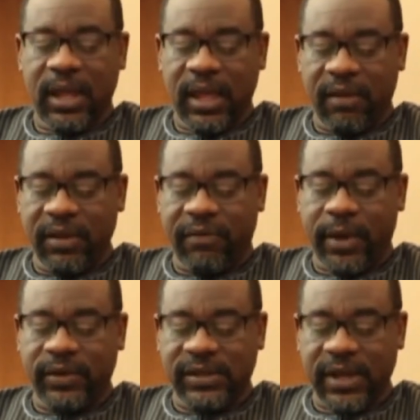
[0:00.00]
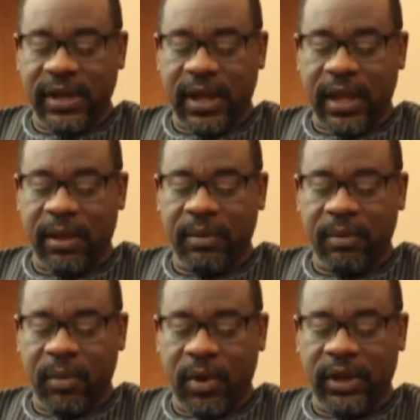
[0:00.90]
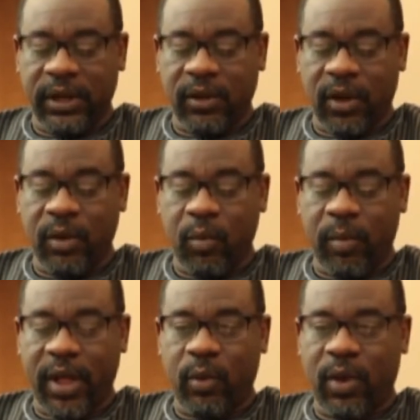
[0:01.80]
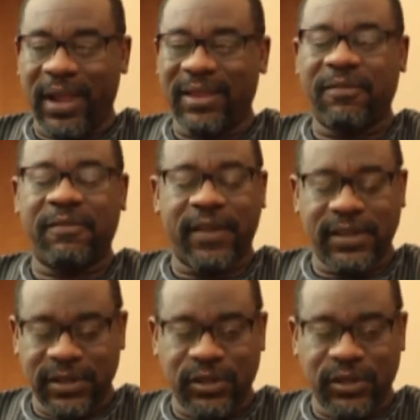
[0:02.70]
Even if I were to send her money on a mobile wallet, the first thing